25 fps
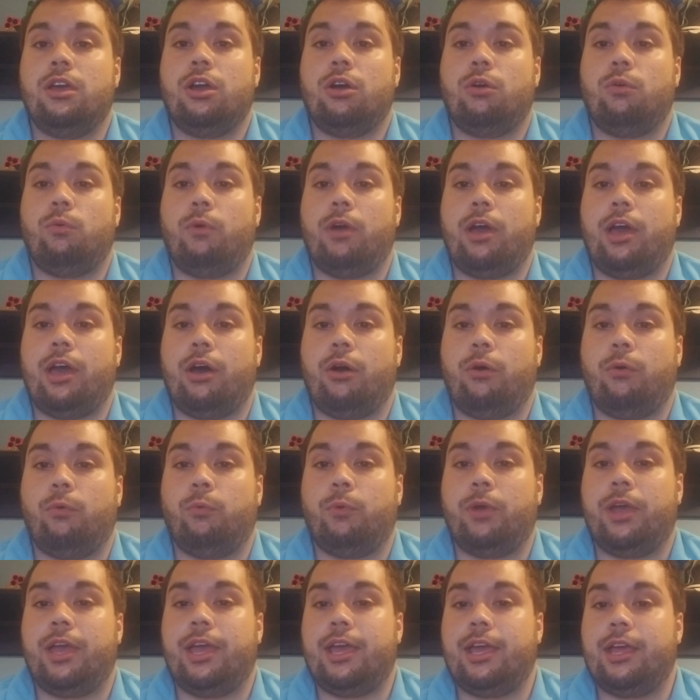Well,
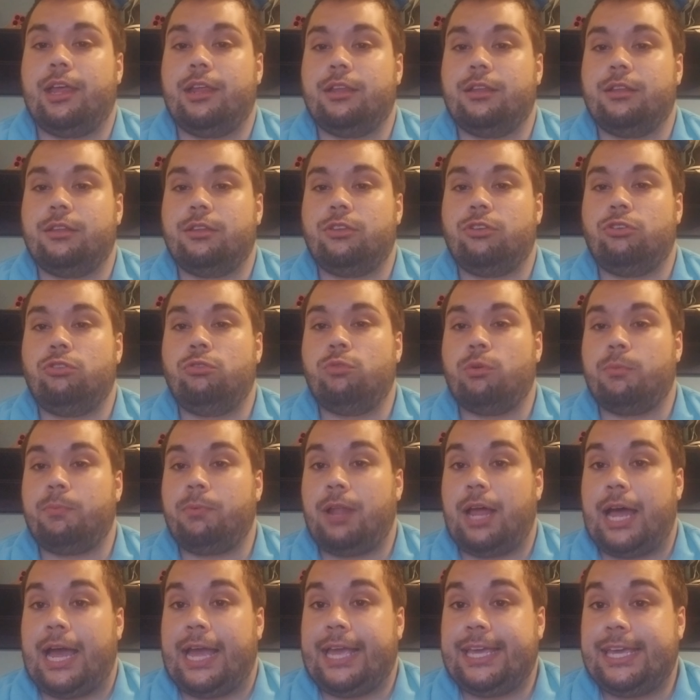when you
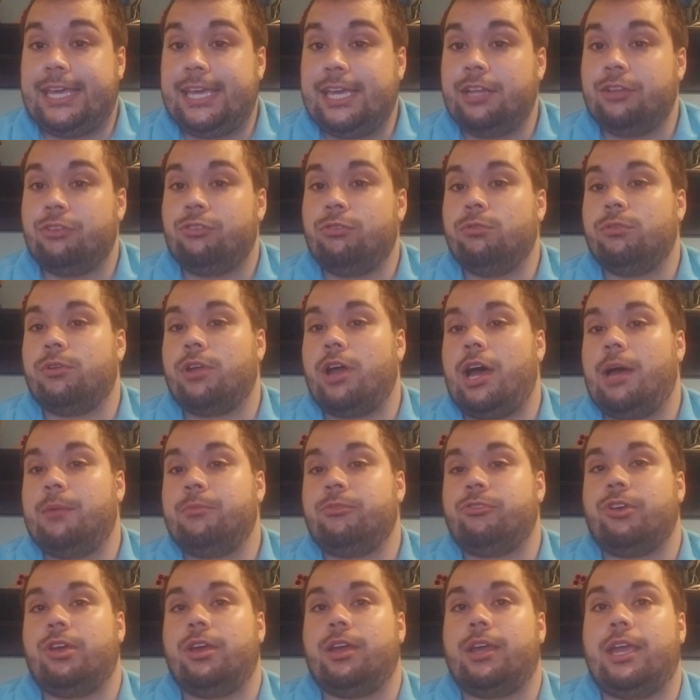apply heat to an
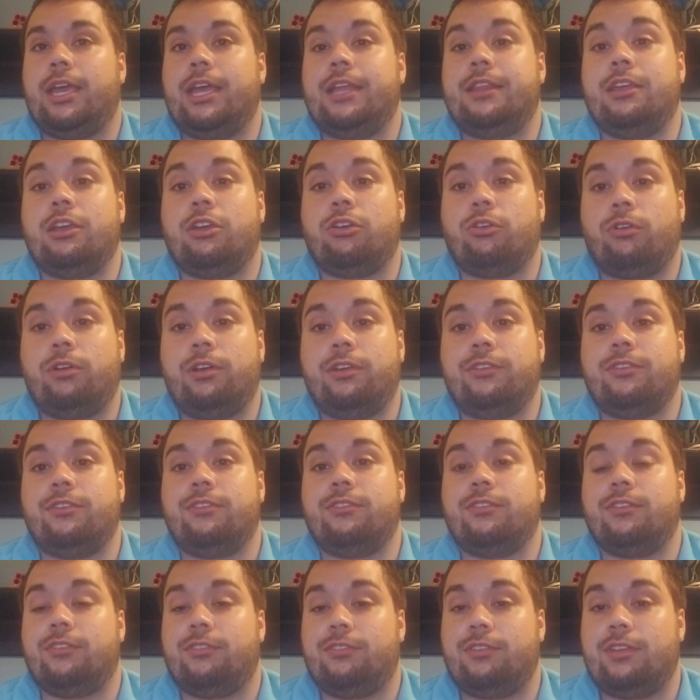object, it decreases
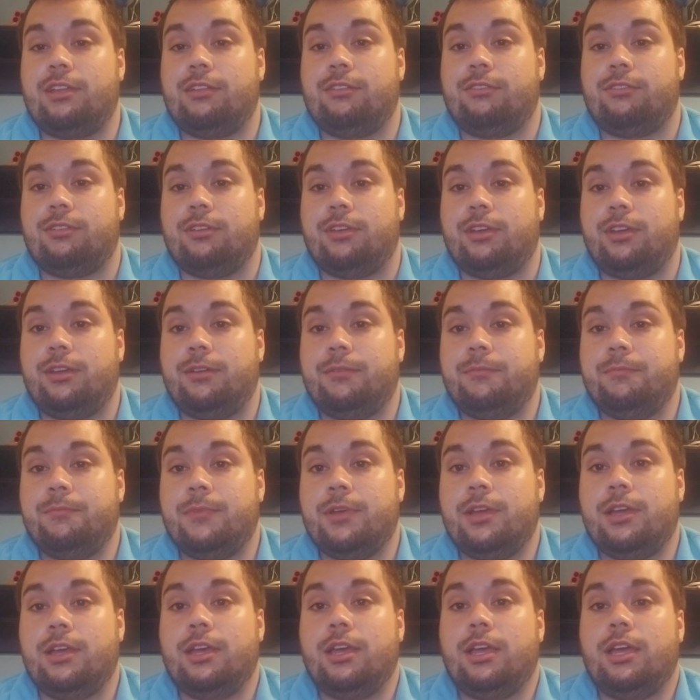its density
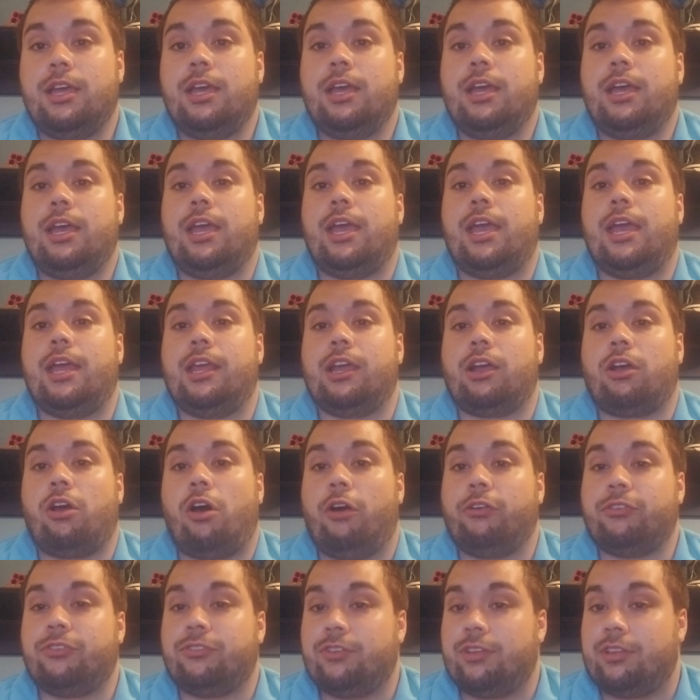and it
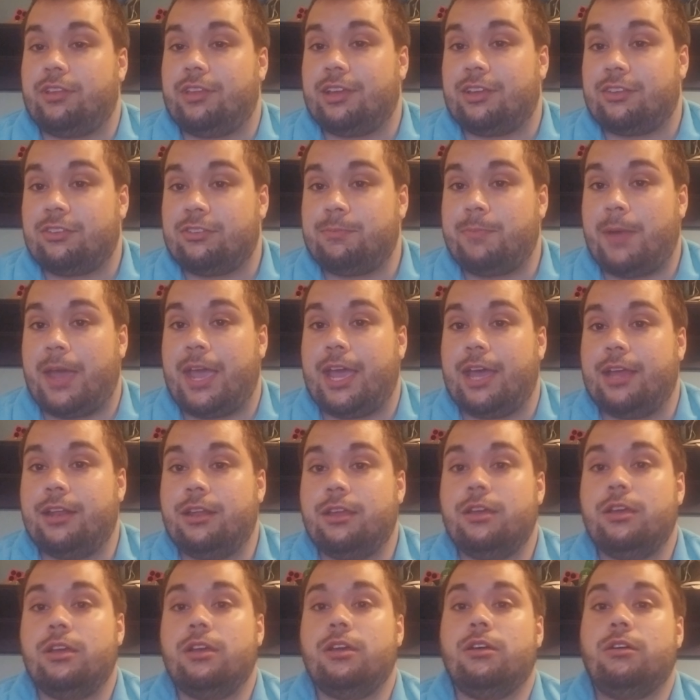causes it to expand.
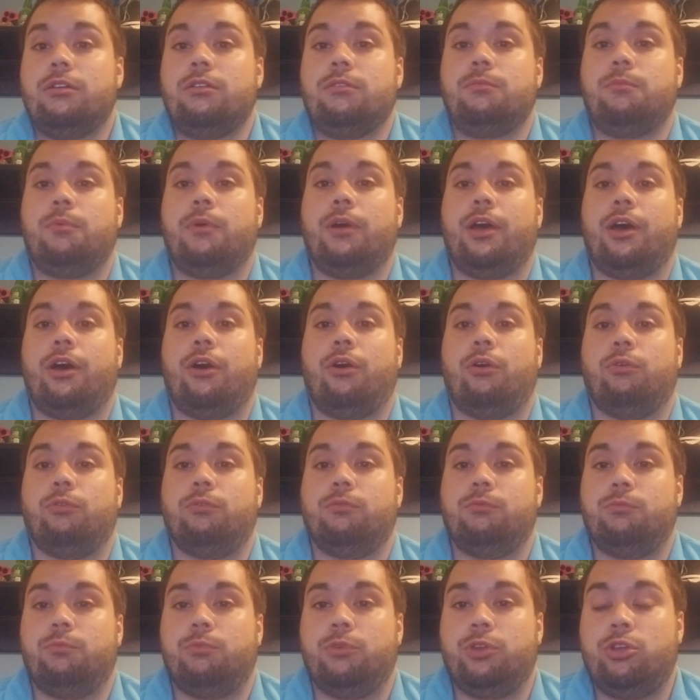Well,
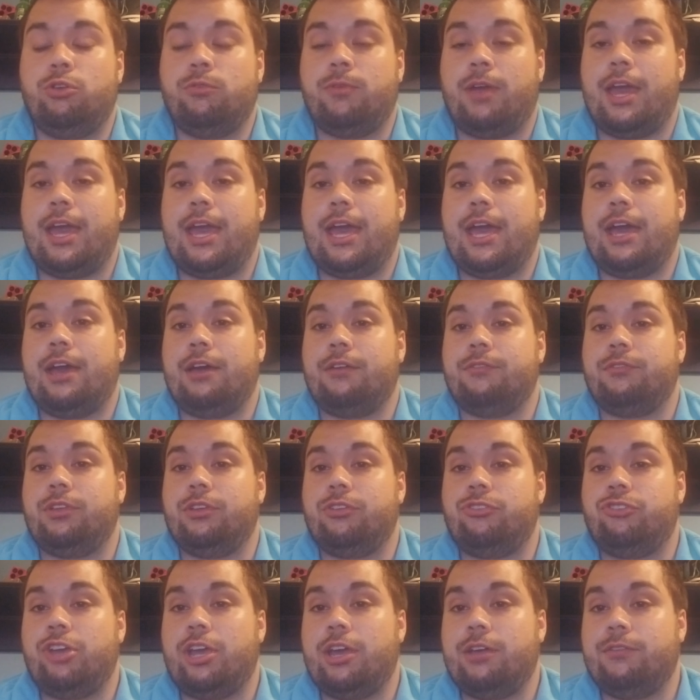when you have the
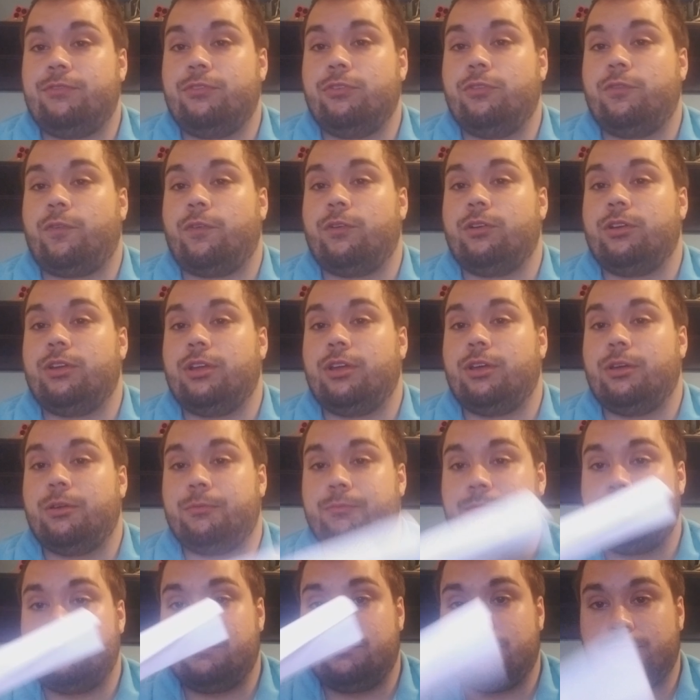jet fuel from the
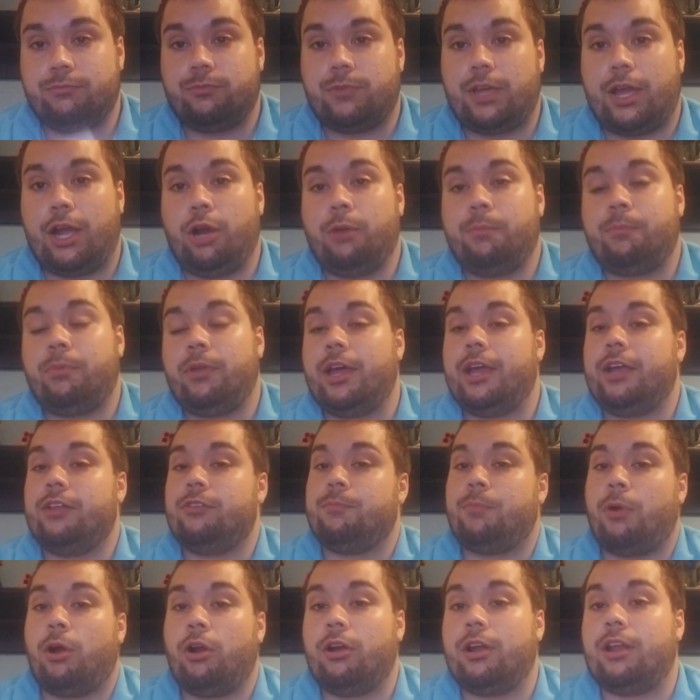airplanes
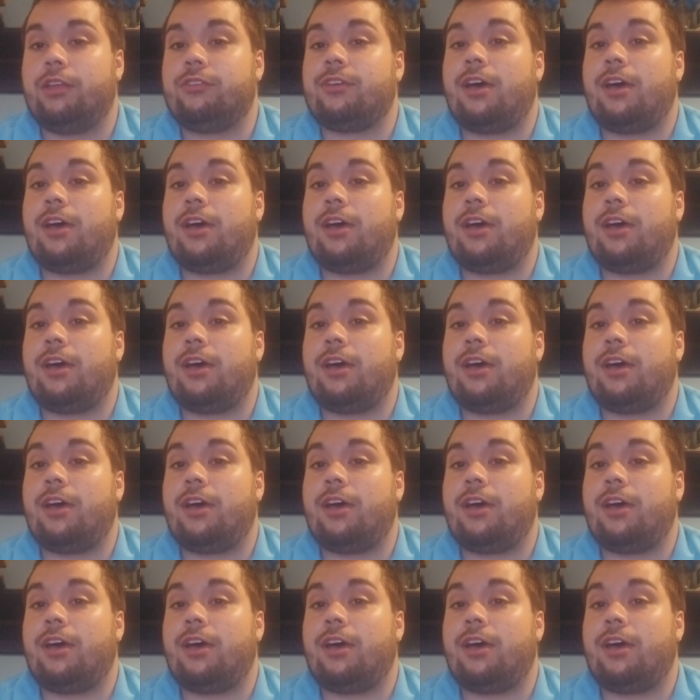burned as